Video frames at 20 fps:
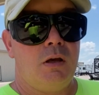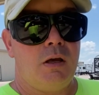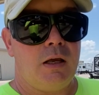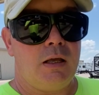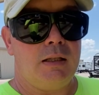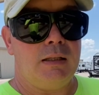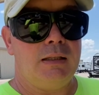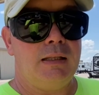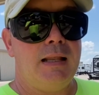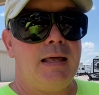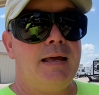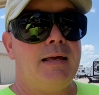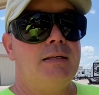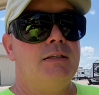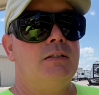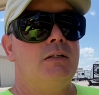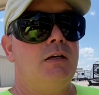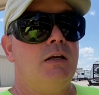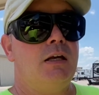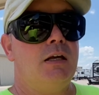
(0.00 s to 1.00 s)

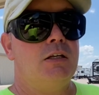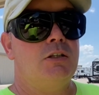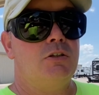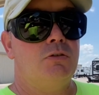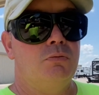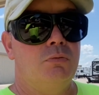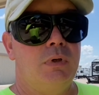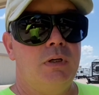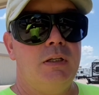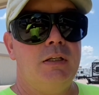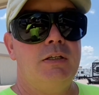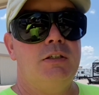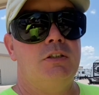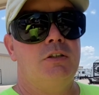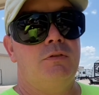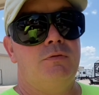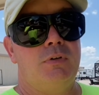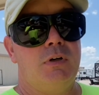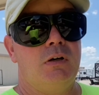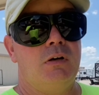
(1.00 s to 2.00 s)
unless it's really
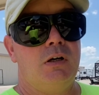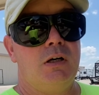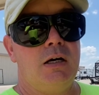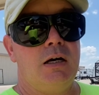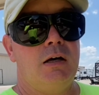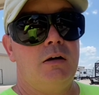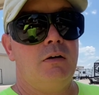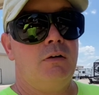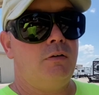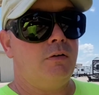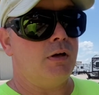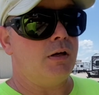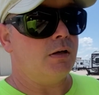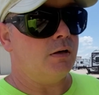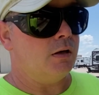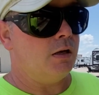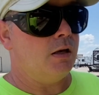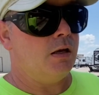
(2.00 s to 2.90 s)
severe concrete.